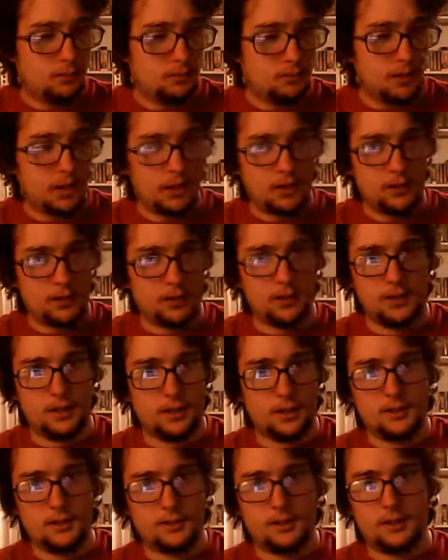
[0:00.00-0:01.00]
Yeah,
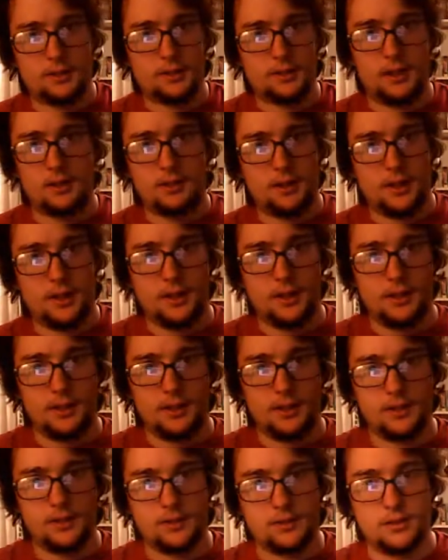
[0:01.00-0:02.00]
at least I was able to get
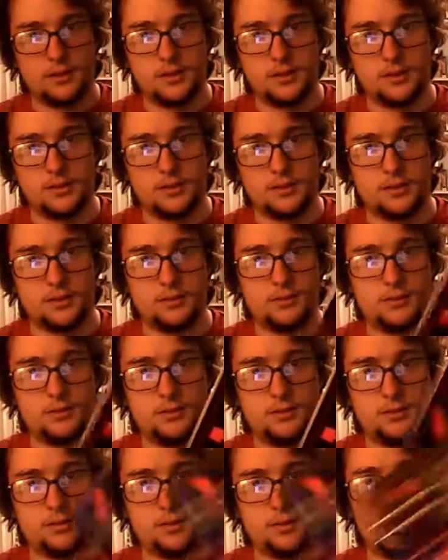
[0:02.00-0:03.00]
this because,
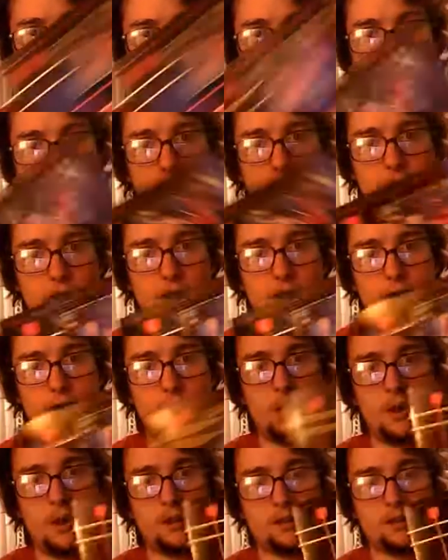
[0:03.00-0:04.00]
quite frankly, to
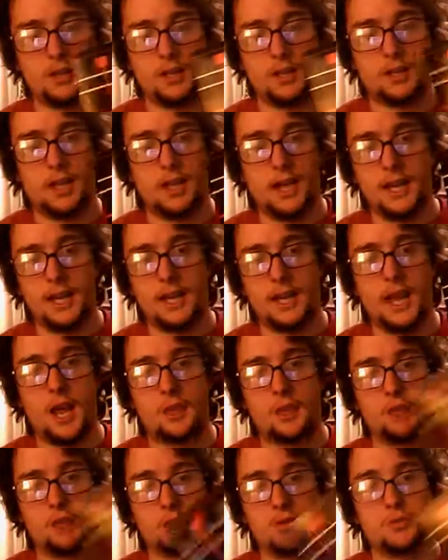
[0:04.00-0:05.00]
run a lot of
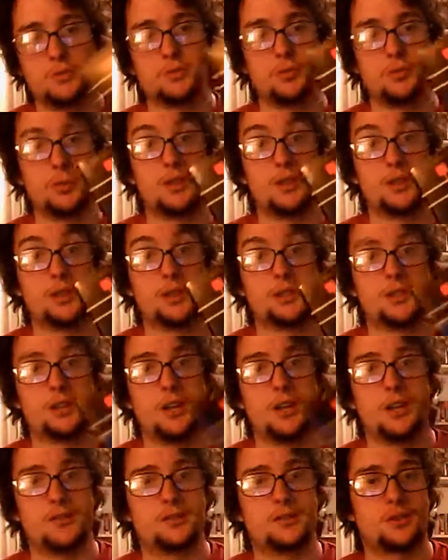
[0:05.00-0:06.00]
games, you really should
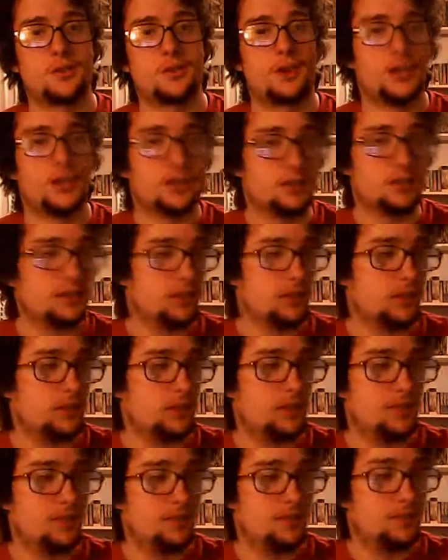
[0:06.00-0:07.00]
have screens
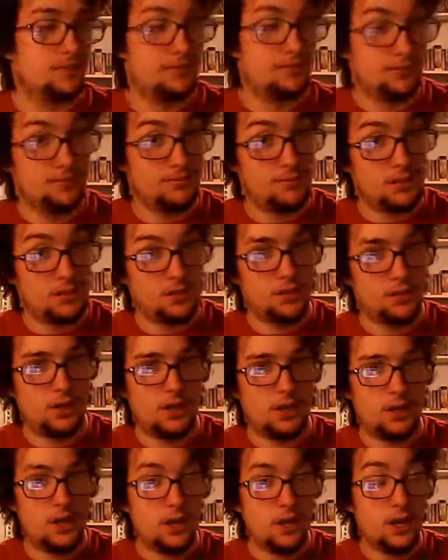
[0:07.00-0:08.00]
because you should.